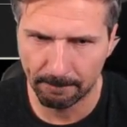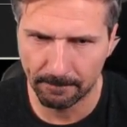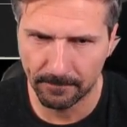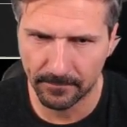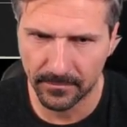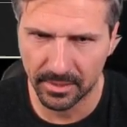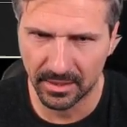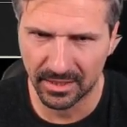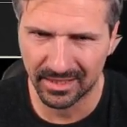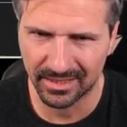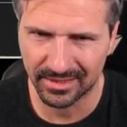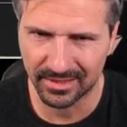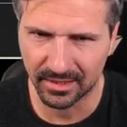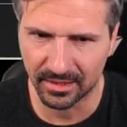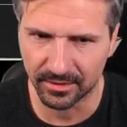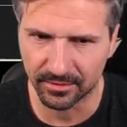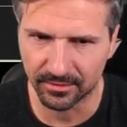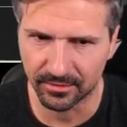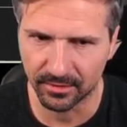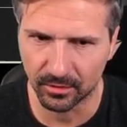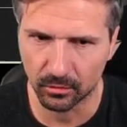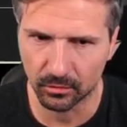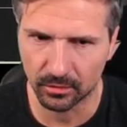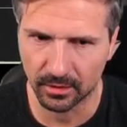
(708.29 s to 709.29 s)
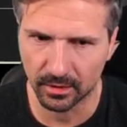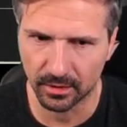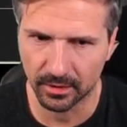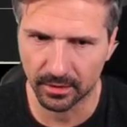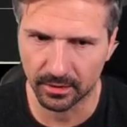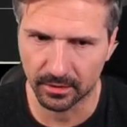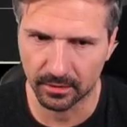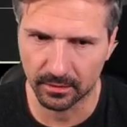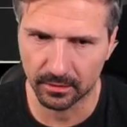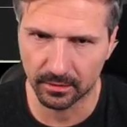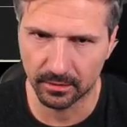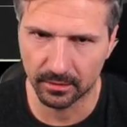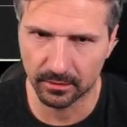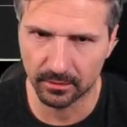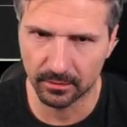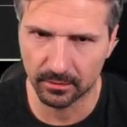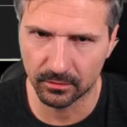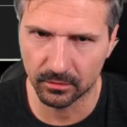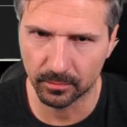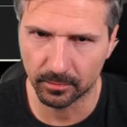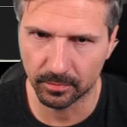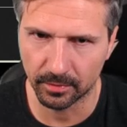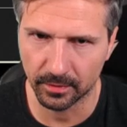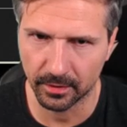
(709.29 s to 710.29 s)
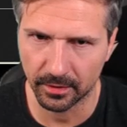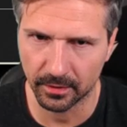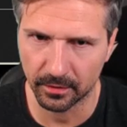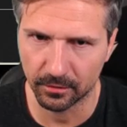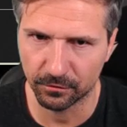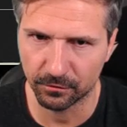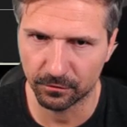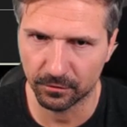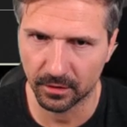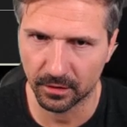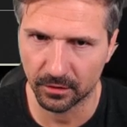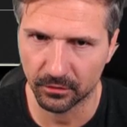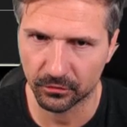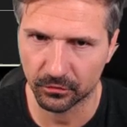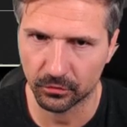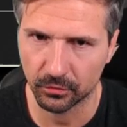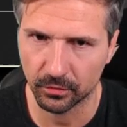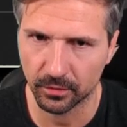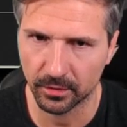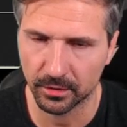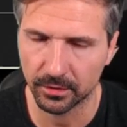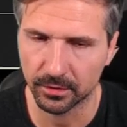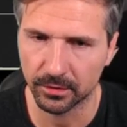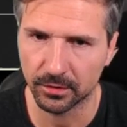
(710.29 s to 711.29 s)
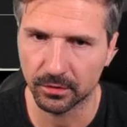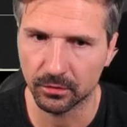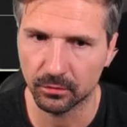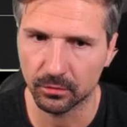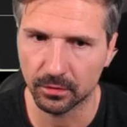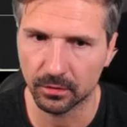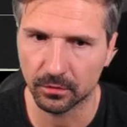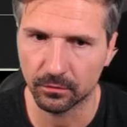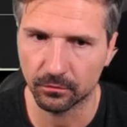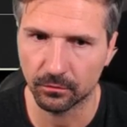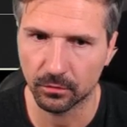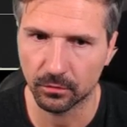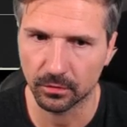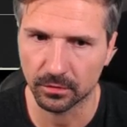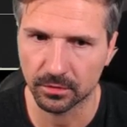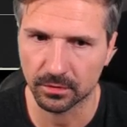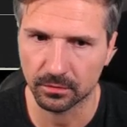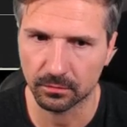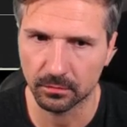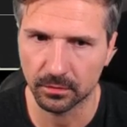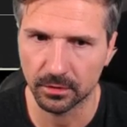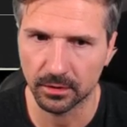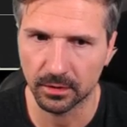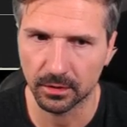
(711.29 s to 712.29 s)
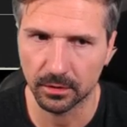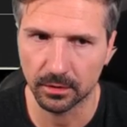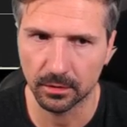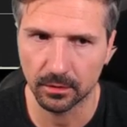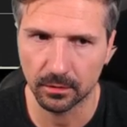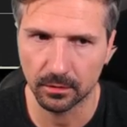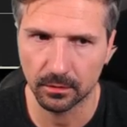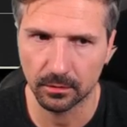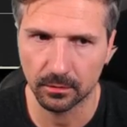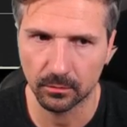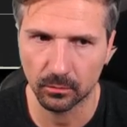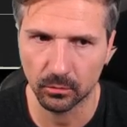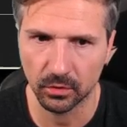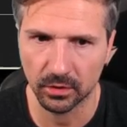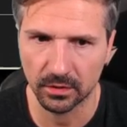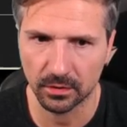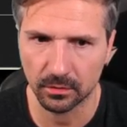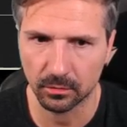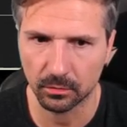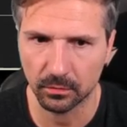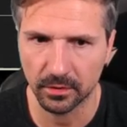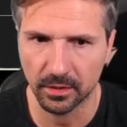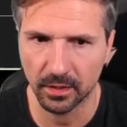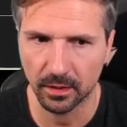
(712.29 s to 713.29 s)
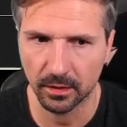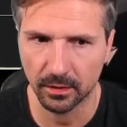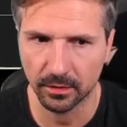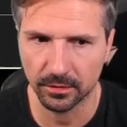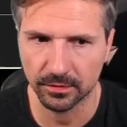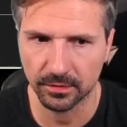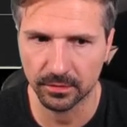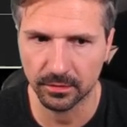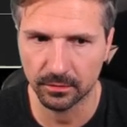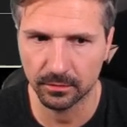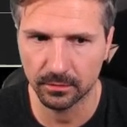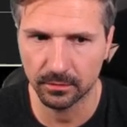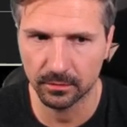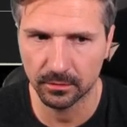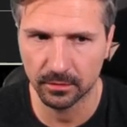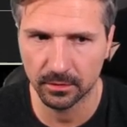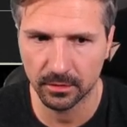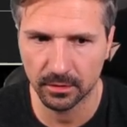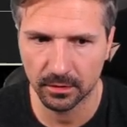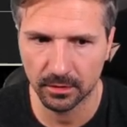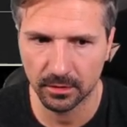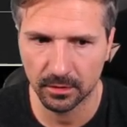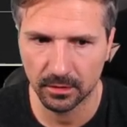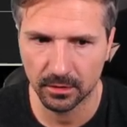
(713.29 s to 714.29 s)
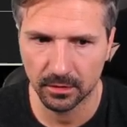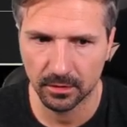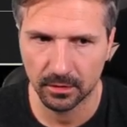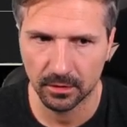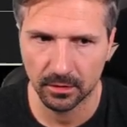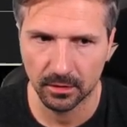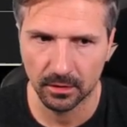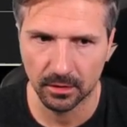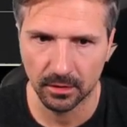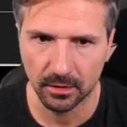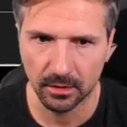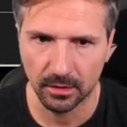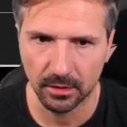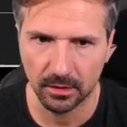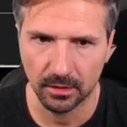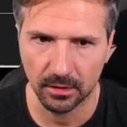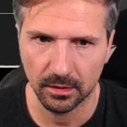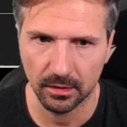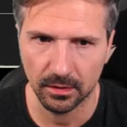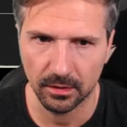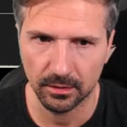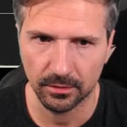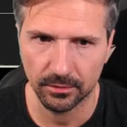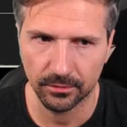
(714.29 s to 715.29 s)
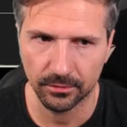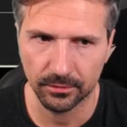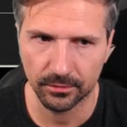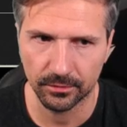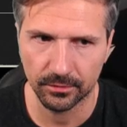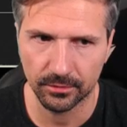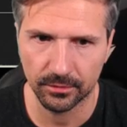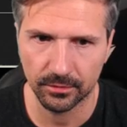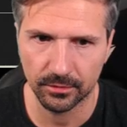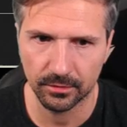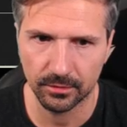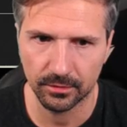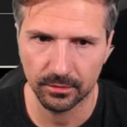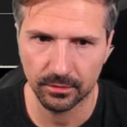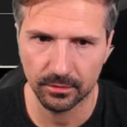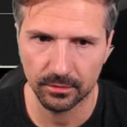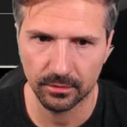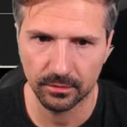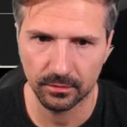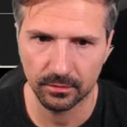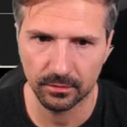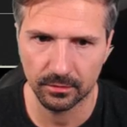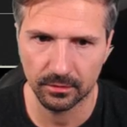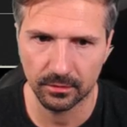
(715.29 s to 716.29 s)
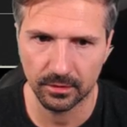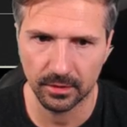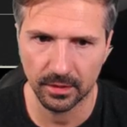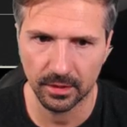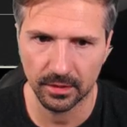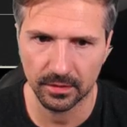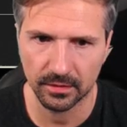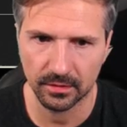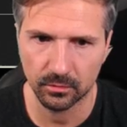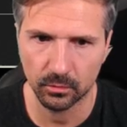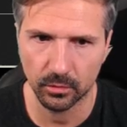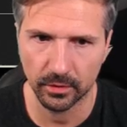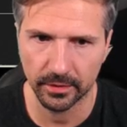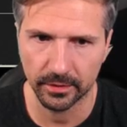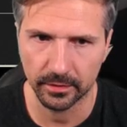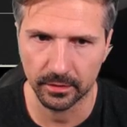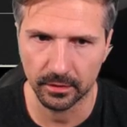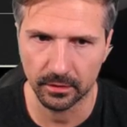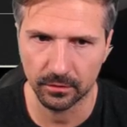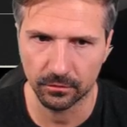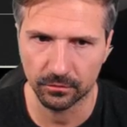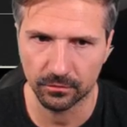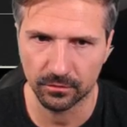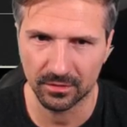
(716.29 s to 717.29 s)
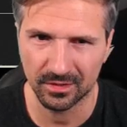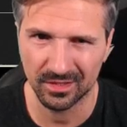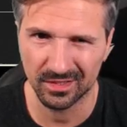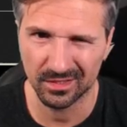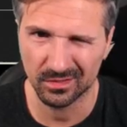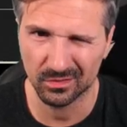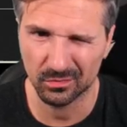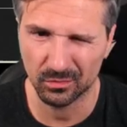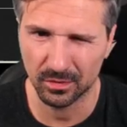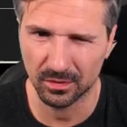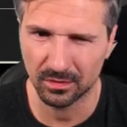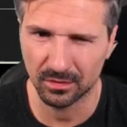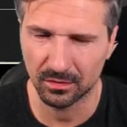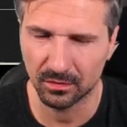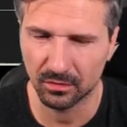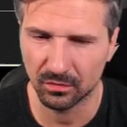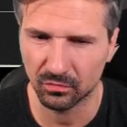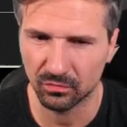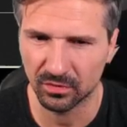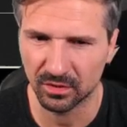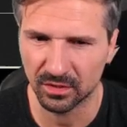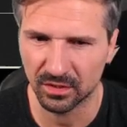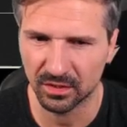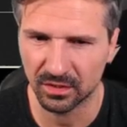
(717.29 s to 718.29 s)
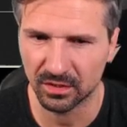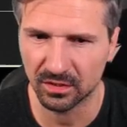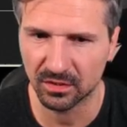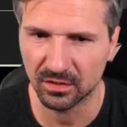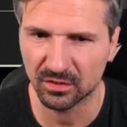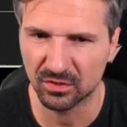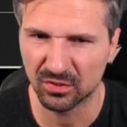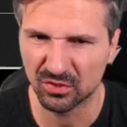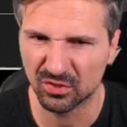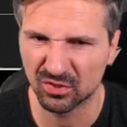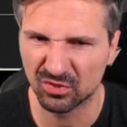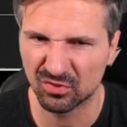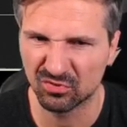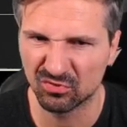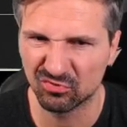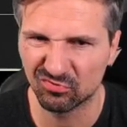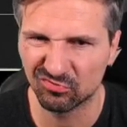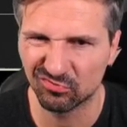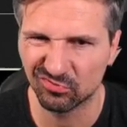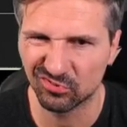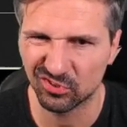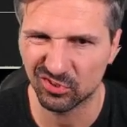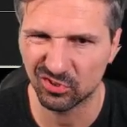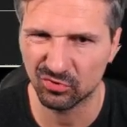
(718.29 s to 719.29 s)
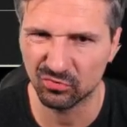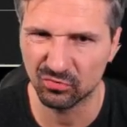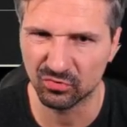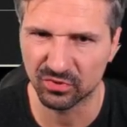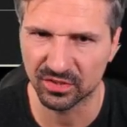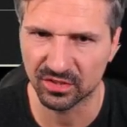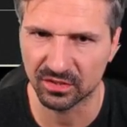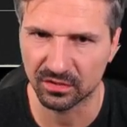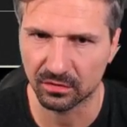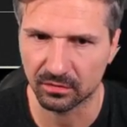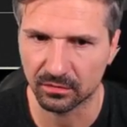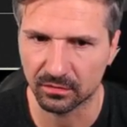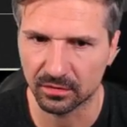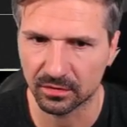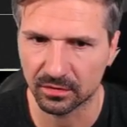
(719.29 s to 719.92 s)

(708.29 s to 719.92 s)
But I don't like to play a 5 credit unit for 3 with 3 health here. And that's why I give this one only 2 stars.